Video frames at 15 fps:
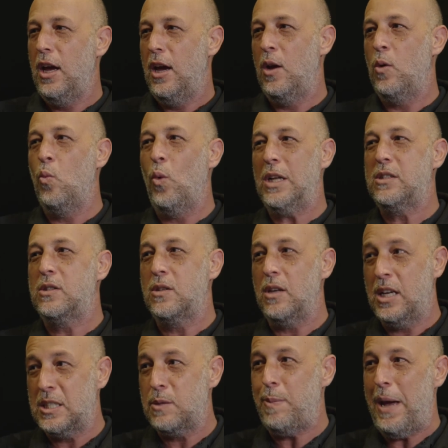and what's
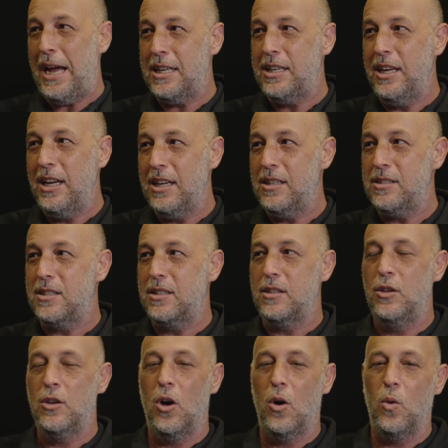expecting us,
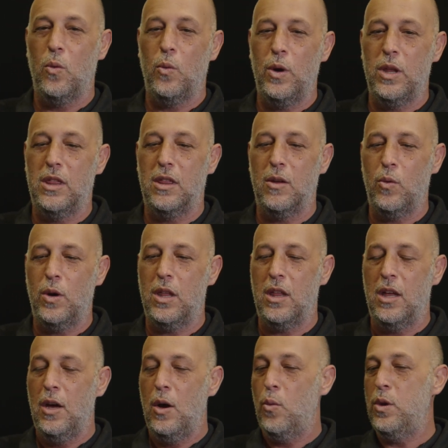you know, with, with,
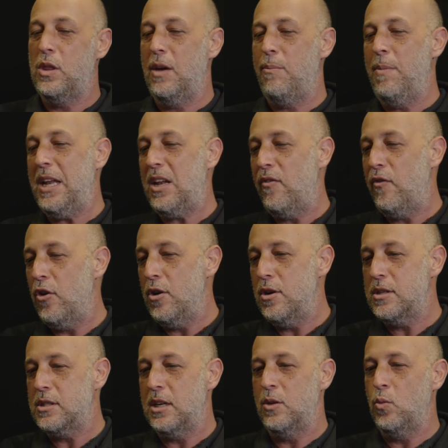with the
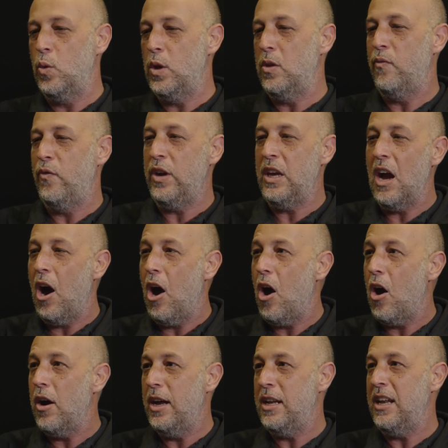metaverse and with
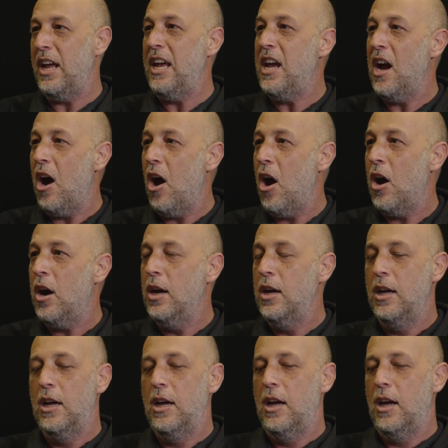VR and AR,
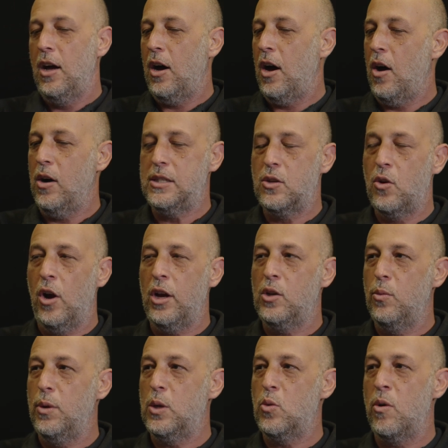yeah. oh, it's going
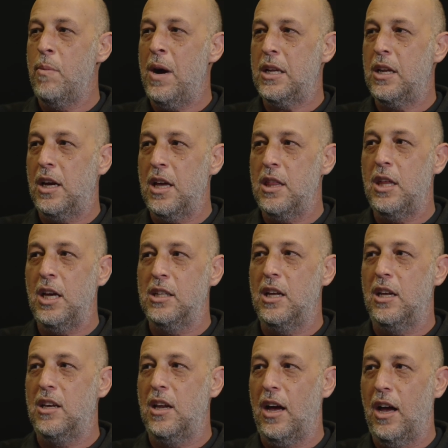to be dramatic. I think
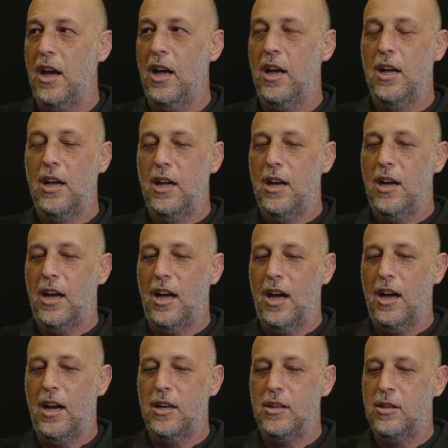that uh,
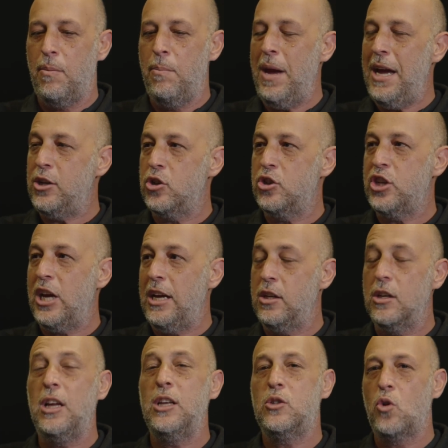uh, the major change,
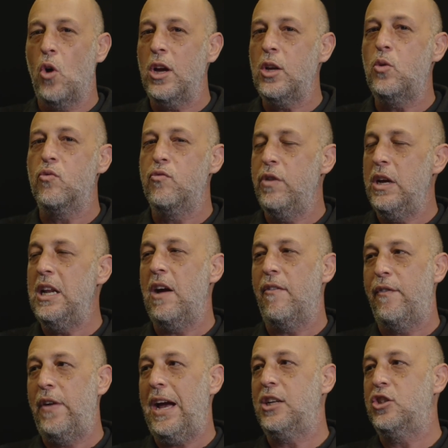it's going to really
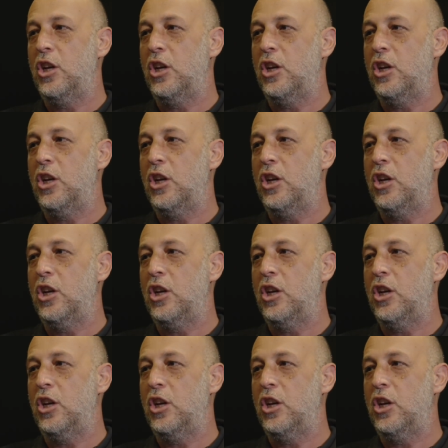affect